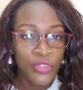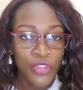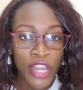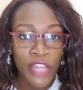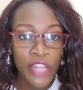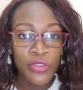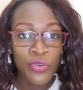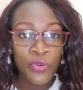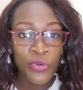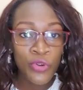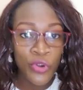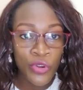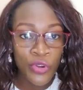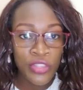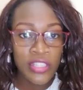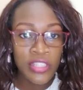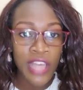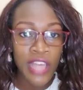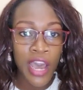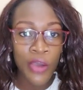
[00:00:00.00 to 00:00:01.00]
try to
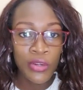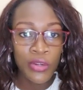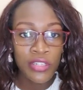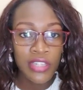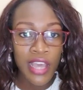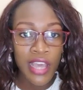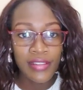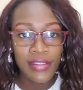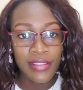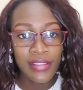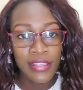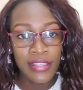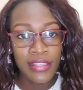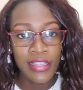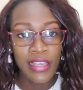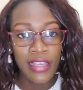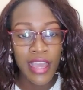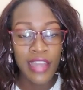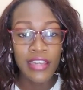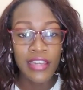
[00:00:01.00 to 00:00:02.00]
cross out and
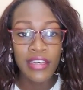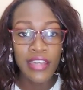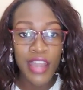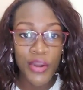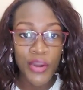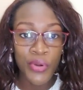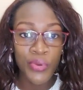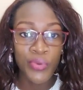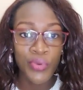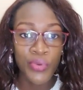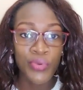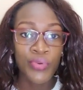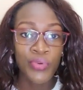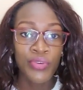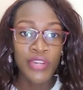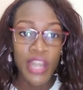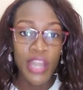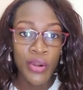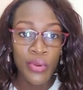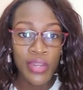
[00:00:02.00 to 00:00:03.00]
see and narrow
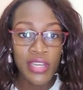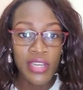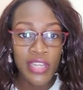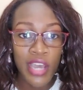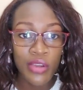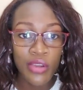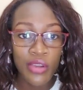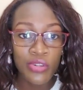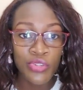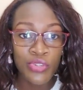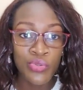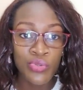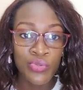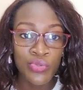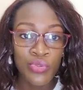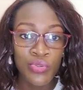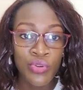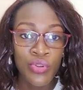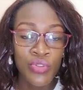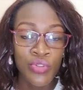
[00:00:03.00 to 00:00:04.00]
narrow it down to
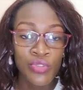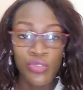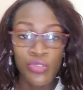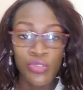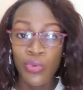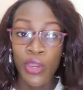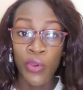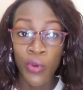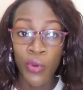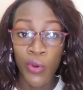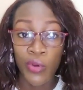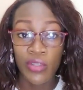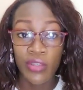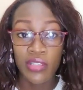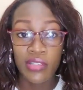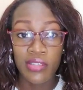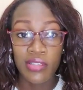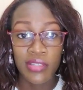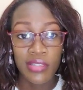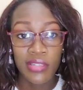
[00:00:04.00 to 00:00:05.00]
to a
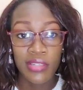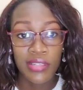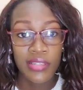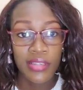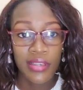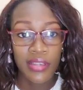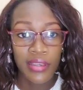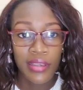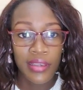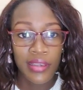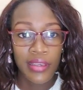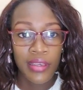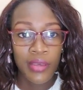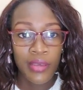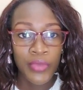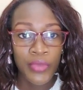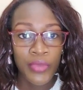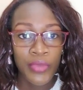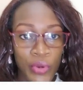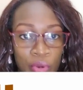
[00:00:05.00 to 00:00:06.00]
cause
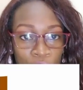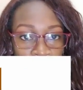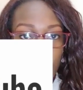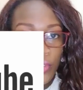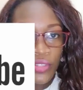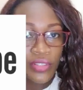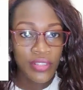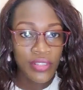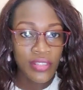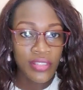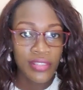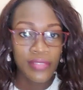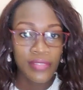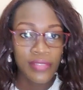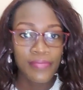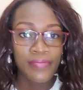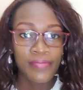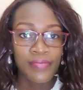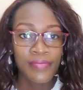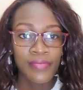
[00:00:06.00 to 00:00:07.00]
because
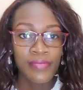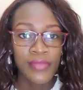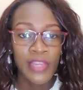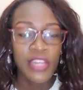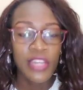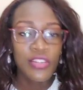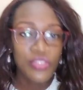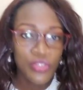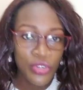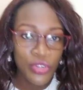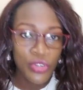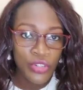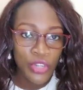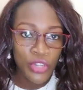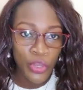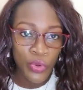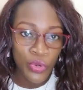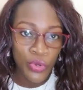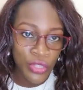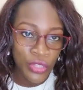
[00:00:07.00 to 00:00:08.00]
it is not
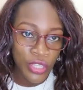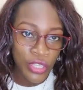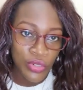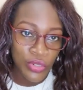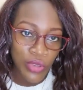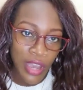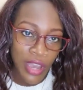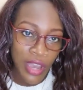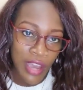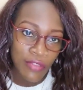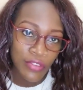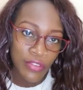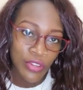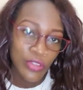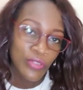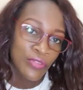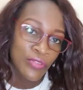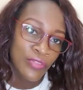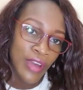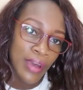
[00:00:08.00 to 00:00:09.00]
a good thing to have in
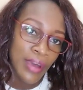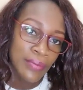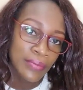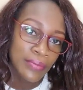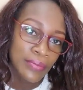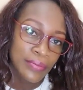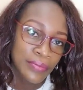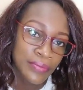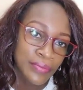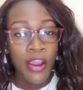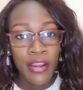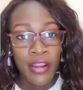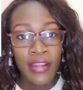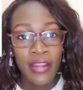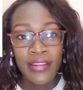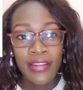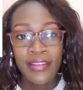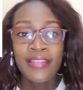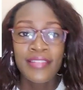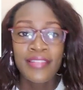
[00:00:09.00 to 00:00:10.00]
your farm all
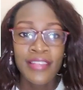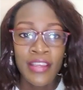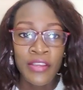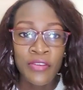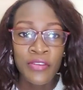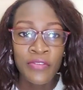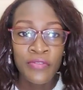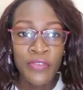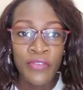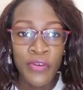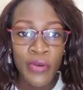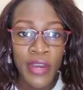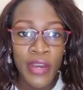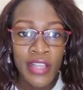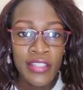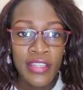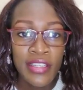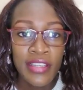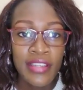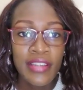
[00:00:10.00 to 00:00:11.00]
right thank you for
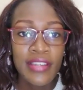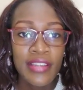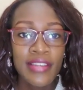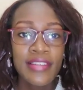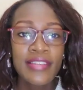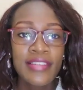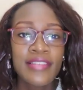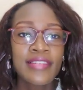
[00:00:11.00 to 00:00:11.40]
watching